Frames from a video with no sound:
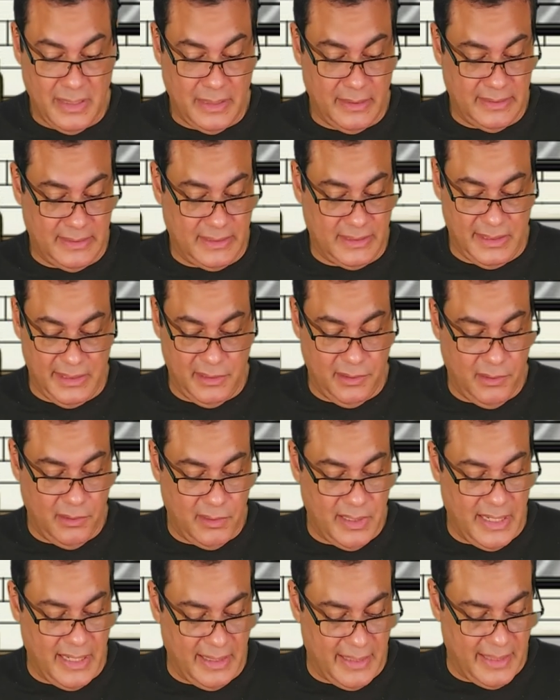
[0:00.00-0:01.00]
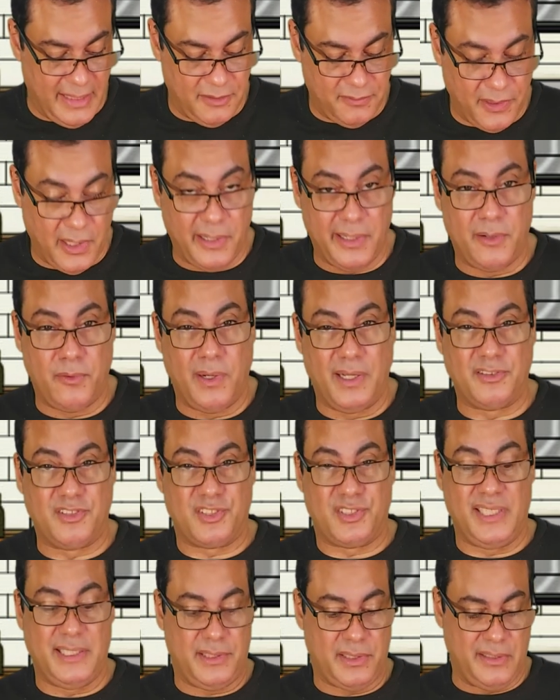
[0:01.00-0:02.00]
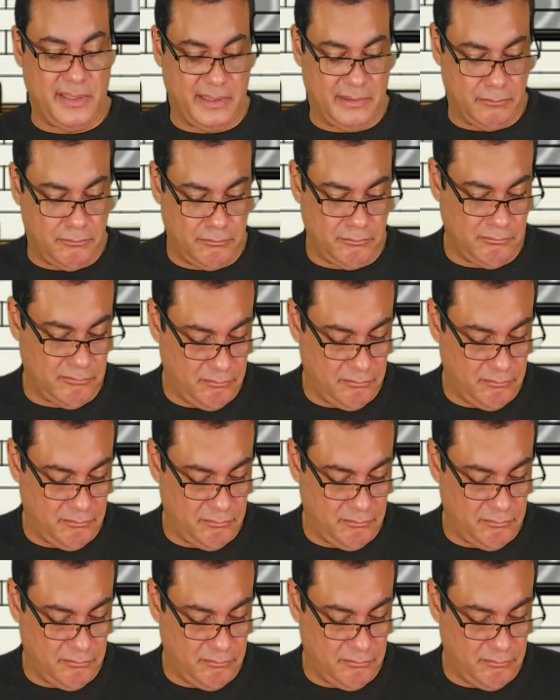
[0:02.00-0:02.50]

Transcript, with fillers: It's, it looks like, like it's very well seasoned.